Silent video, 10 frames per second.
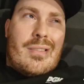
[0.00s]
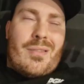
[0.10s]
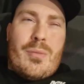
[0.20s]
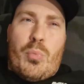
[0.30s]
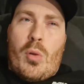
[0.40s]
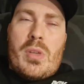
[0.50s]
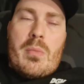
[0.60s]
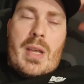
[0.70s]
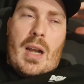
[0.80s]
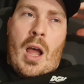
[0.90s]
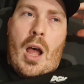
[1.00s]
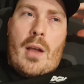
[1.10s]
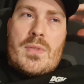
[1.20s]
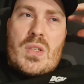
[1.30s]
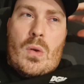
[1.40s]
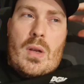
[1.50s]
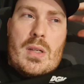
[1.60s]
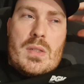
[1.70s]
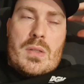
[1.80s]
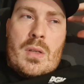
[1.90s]
they're probably about a half
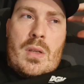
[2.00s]
size